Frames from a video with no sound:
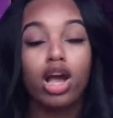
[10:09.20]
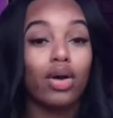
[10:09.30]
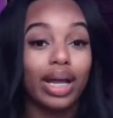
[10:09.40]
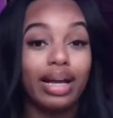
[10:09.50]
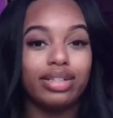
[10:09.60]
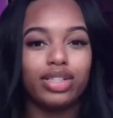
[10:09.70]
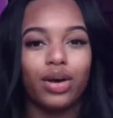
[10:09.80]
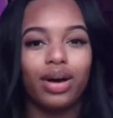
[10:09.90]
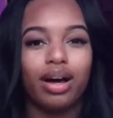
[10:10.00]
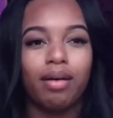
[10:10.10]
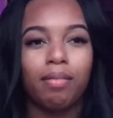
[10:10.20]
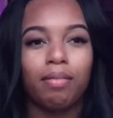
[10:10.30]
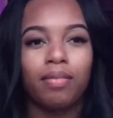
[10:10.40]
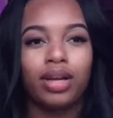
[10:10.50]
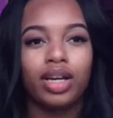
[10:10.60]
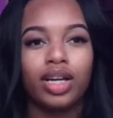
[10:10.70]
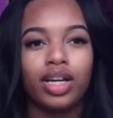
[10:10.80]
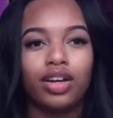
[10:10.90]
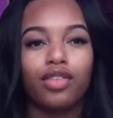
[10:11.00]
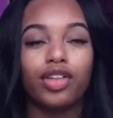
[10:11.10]
okay, so
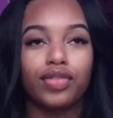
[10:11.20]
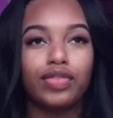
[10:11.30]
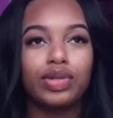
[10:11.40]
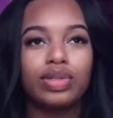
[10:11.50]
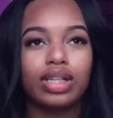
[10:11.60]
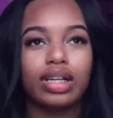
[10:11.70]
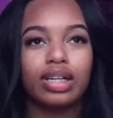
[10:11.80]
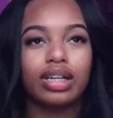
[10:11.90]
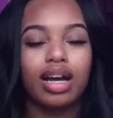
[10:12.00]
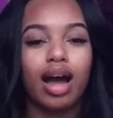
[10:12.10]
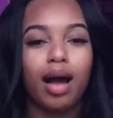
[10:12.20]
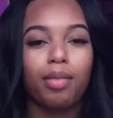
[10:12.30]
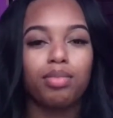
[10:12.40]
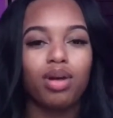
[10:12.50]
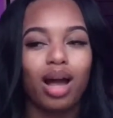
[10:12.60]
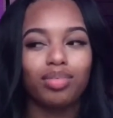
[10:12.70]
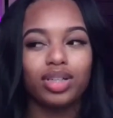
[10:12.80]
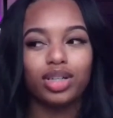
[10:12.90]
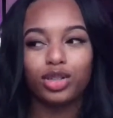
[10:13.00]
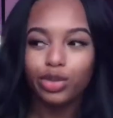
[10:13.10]
for the future, I'm probably
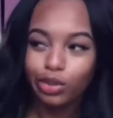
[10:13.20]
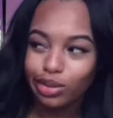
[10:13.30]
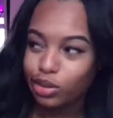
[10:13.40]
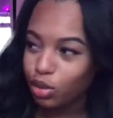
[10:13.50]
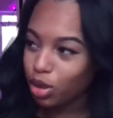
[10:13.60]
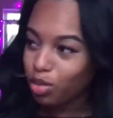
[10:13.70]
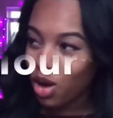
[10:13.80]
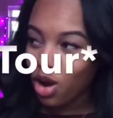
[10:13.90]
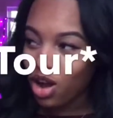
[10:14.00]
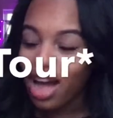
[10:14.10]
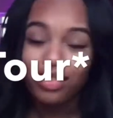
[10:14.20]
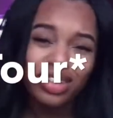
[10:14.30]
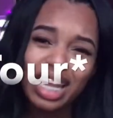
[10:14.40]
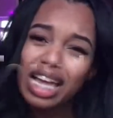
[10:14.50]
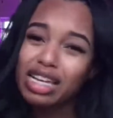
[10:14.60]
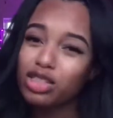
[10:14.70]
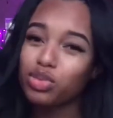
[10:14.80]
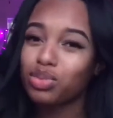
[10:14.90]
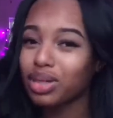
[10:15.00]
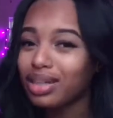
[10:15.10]
gonna do a dorm haul. I feel like it's
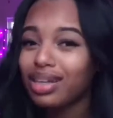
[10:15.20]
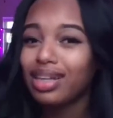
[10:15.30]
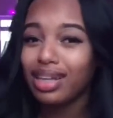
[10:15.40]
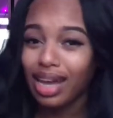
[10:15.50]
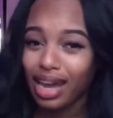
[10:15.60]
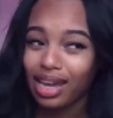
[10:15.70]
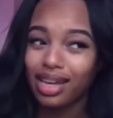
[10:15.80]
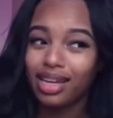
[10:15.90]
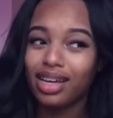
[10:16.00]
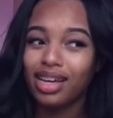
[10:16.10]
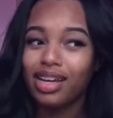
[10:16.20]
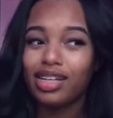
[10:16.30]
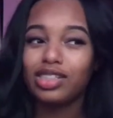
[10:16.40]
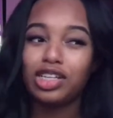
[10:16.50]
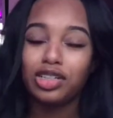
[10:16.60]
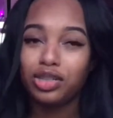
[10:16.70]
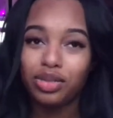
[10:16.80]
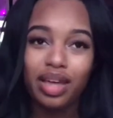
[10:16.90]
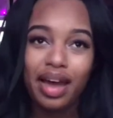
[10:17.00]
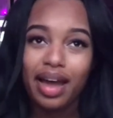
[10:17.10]
really late to do
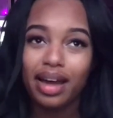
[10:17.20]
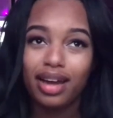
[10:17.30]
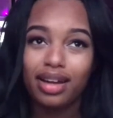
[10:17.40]
that,